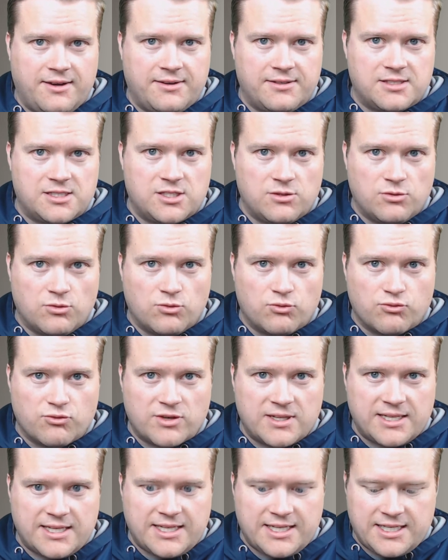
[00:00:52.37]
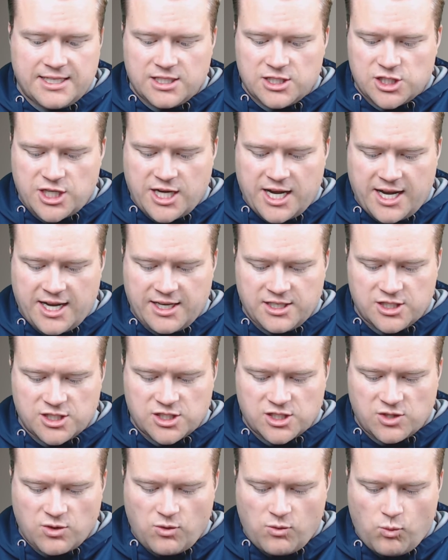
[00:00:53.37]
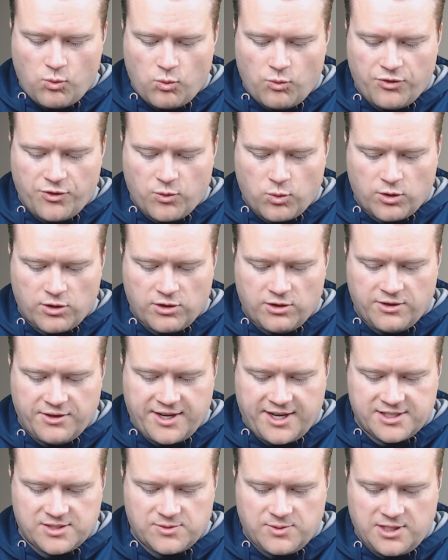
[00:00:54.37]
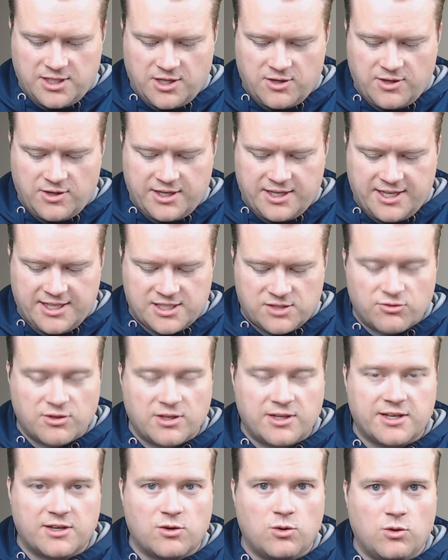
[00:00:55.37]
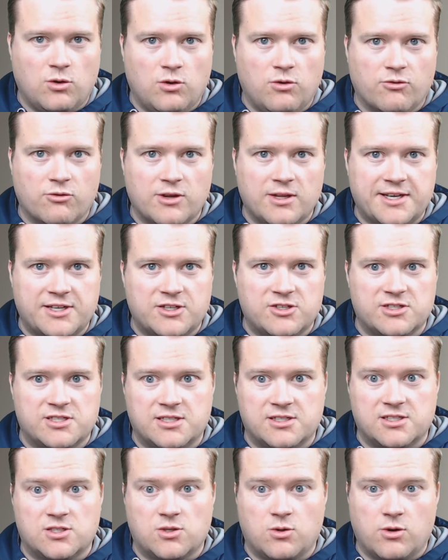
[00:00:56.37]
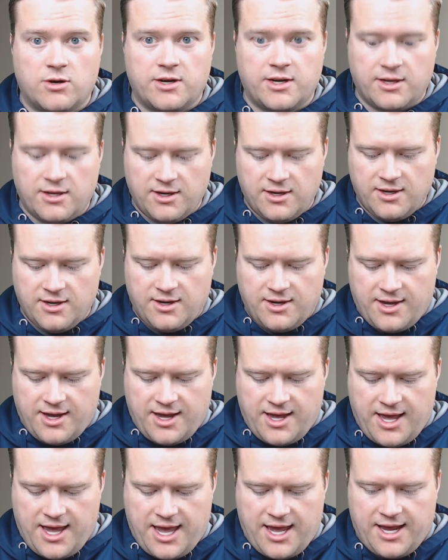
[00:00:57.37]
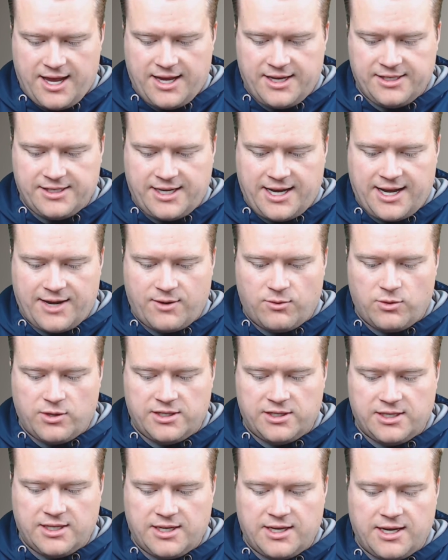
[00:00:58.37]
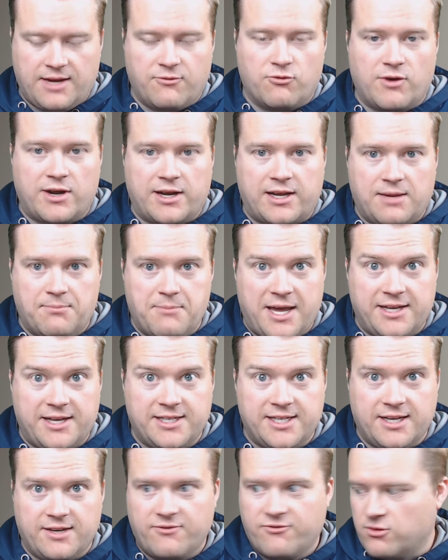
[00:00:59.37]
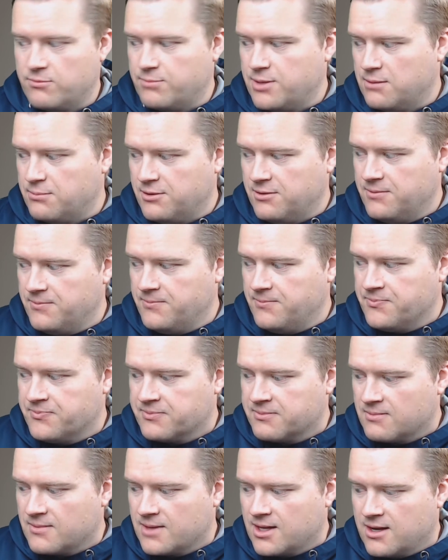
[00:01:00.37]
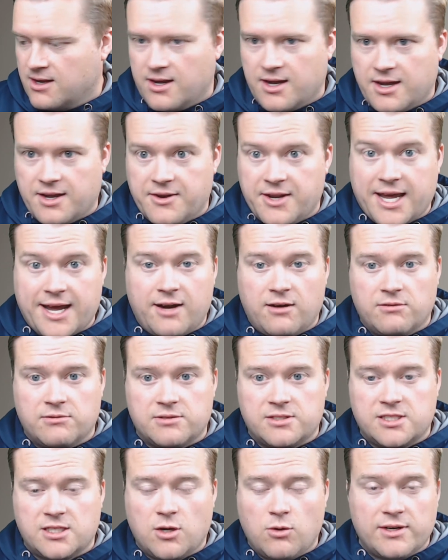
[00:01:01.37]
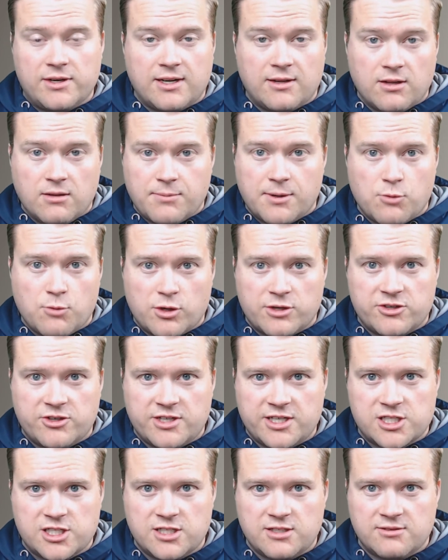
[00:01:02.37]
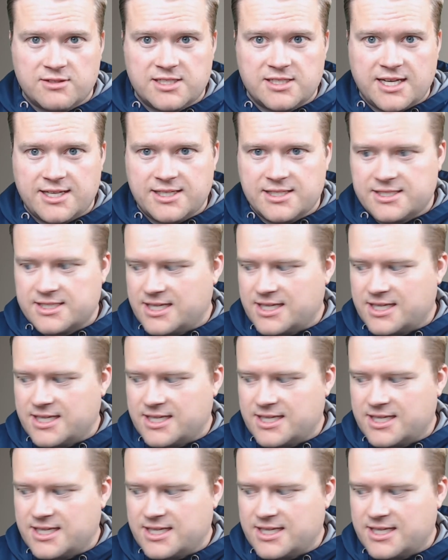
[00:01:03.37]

to really change the world as we know it. It's really cool, really interesting story, and I would recommend it for people. Now, to go in a little bit more traditional sense,